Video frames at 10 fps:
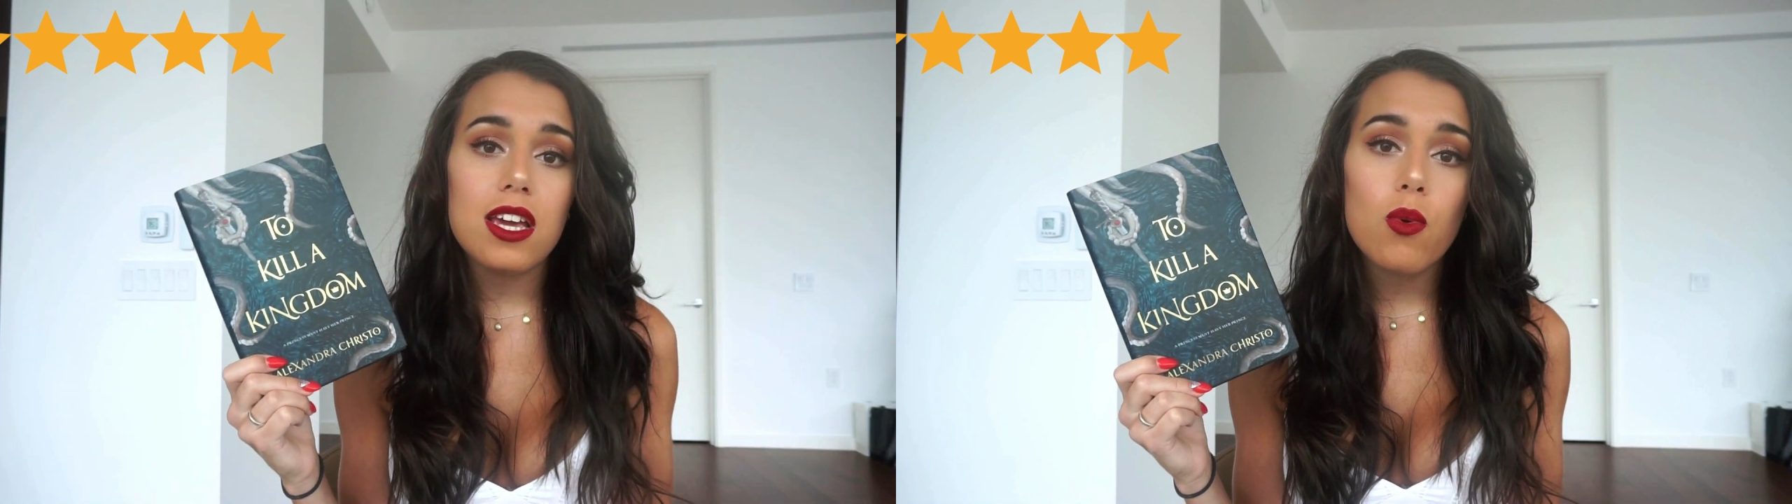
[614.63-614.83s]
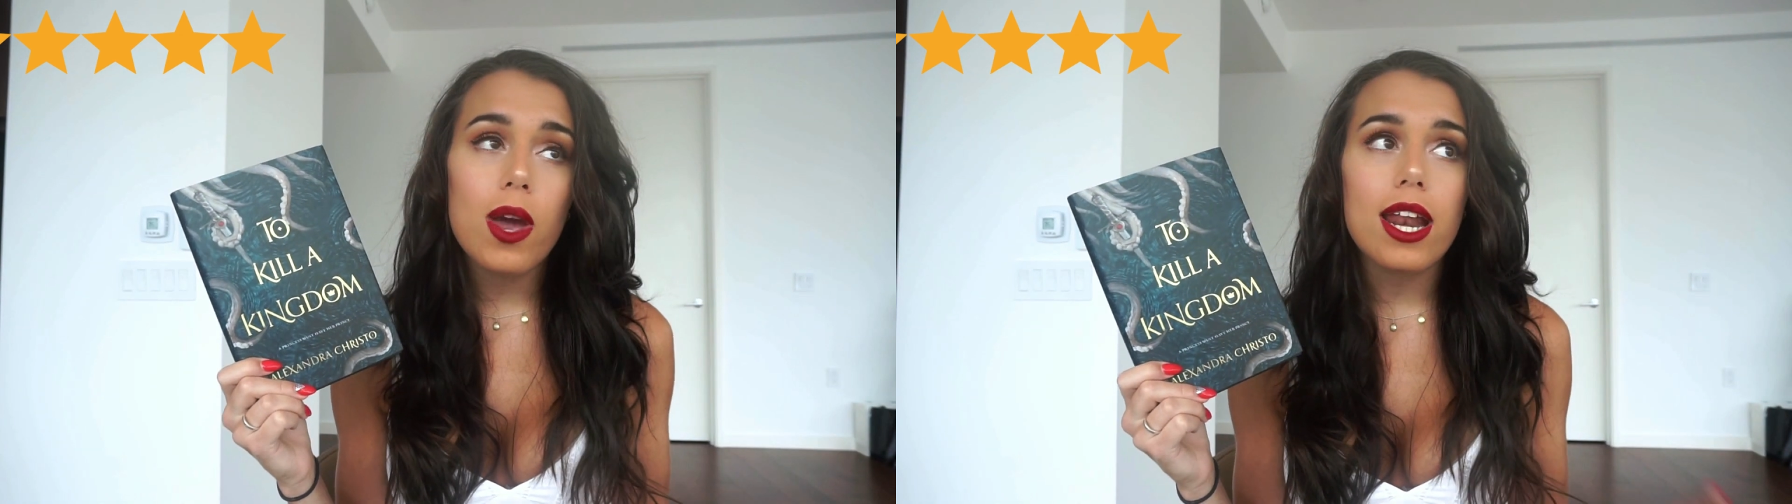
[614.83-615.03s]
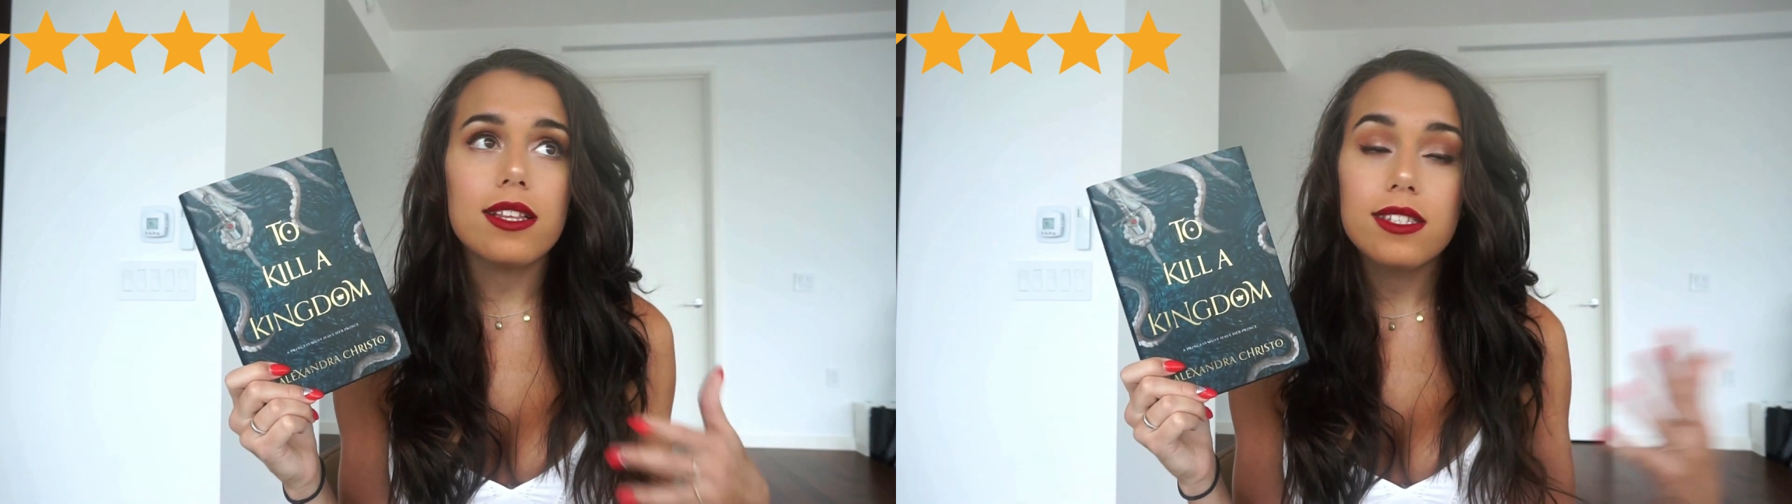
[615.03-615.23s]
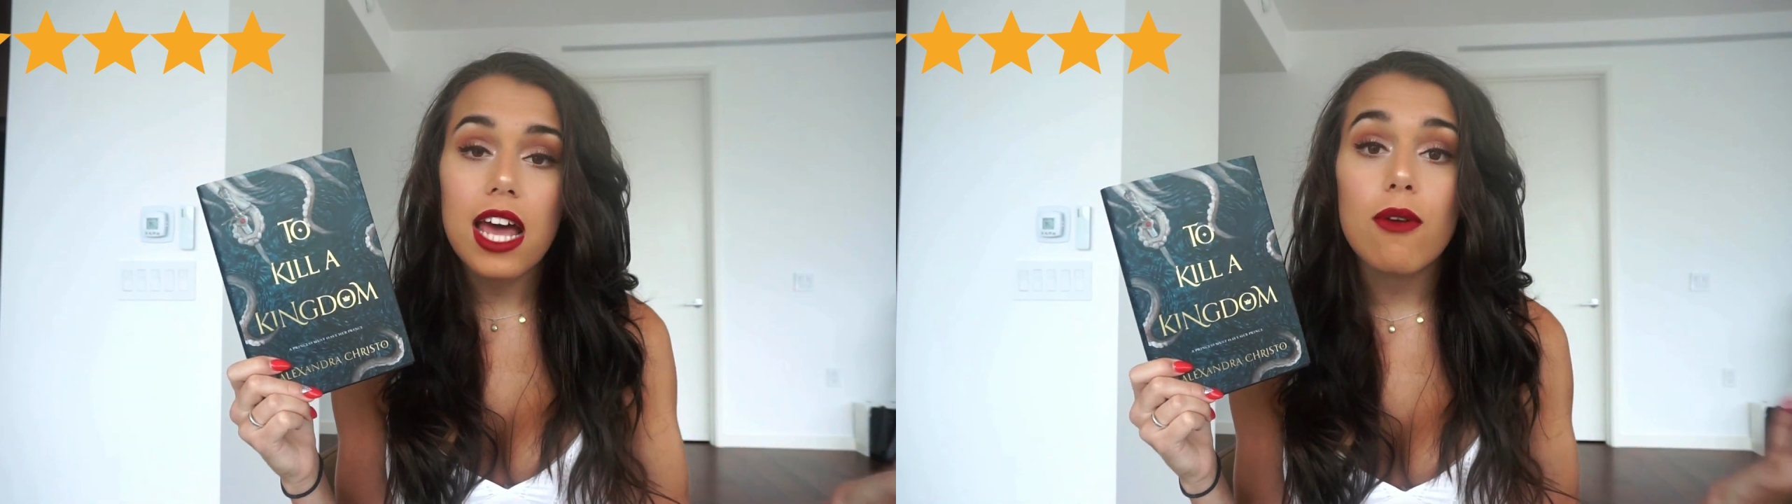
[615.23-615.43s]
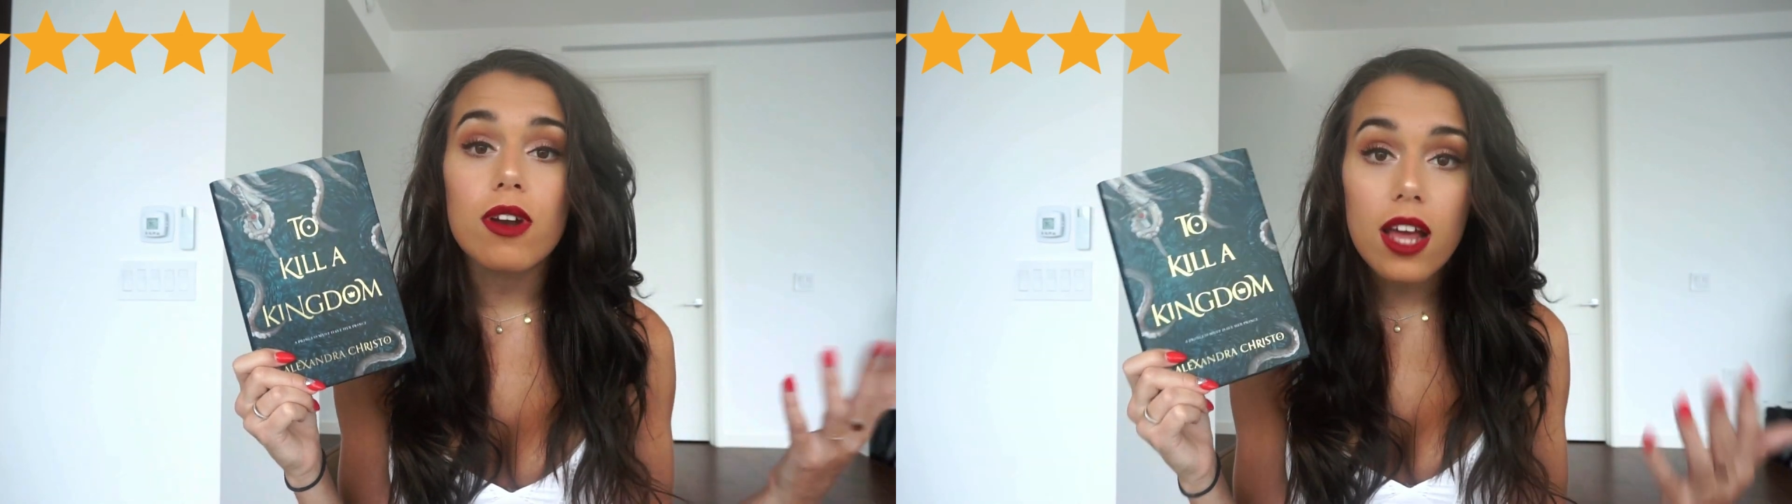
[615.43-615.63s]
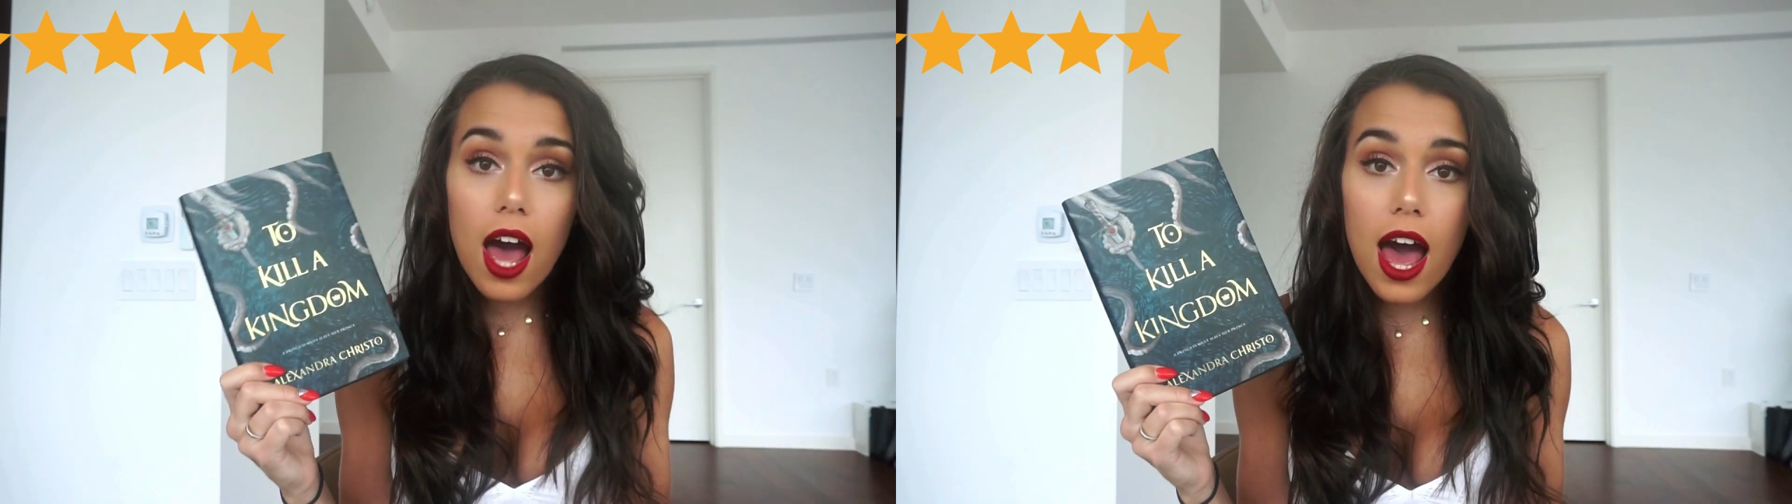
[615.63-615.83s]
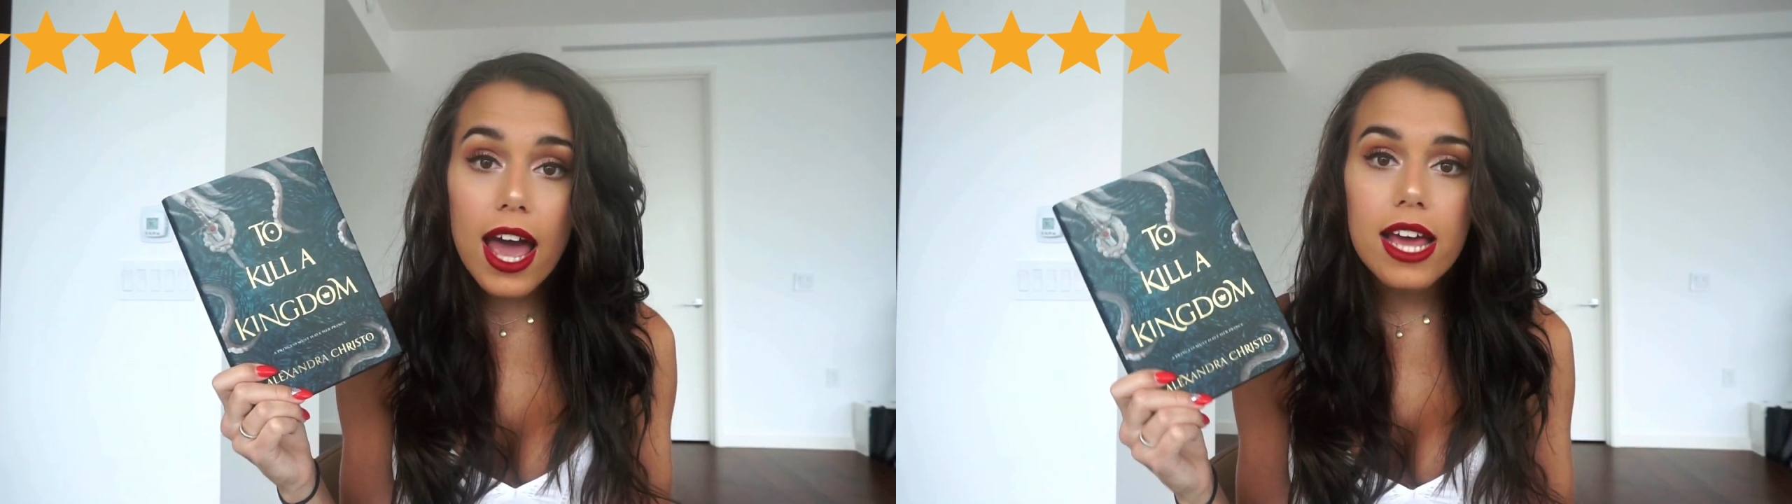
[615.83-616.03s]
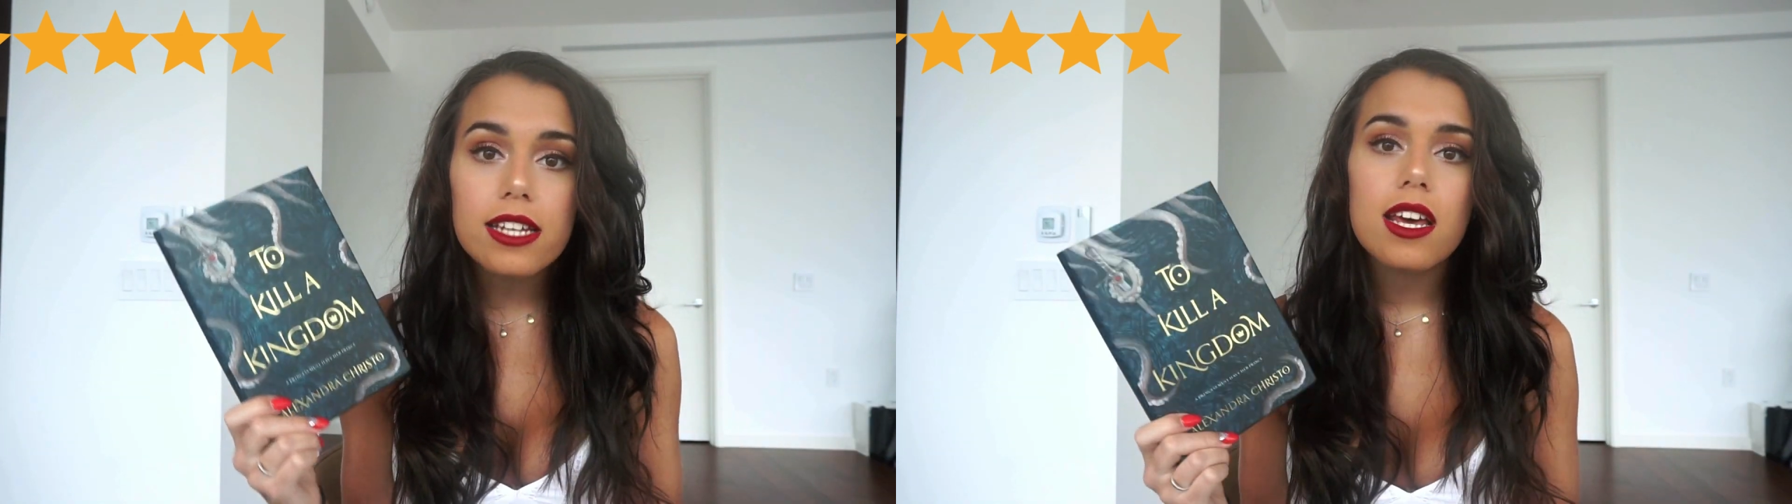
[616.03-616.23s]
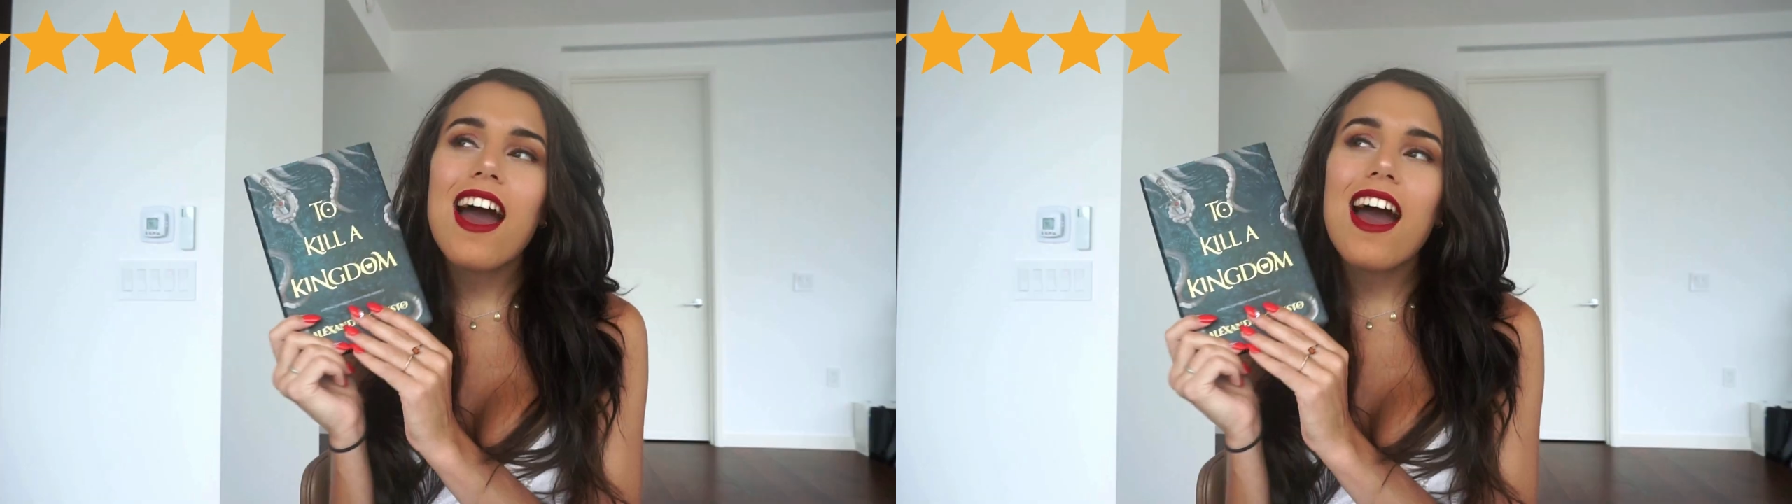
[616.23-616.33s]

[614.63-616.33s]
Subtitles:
Queen and Siren kind.